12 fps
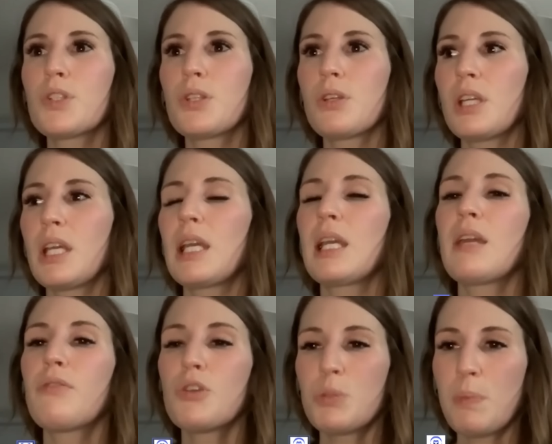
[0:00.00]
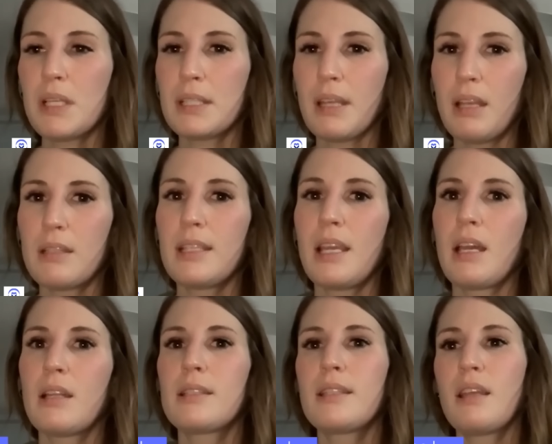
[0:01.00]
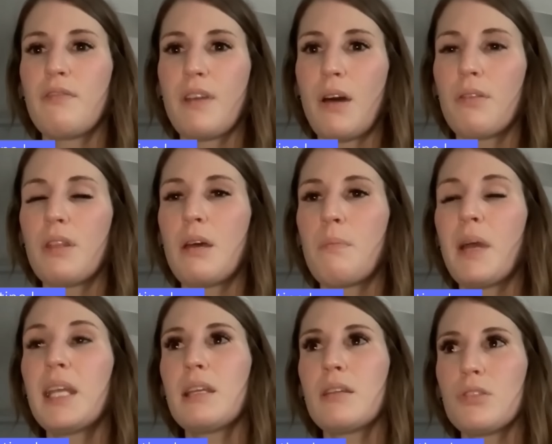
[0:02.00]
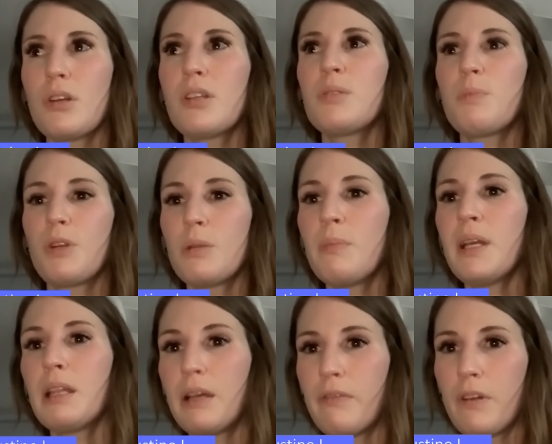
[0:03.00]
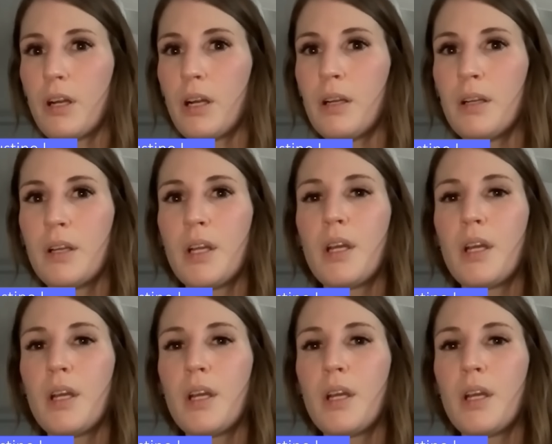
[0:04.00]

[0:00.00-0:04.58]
was looking. In those baseline scans, they found that my cancer had spread to my liver.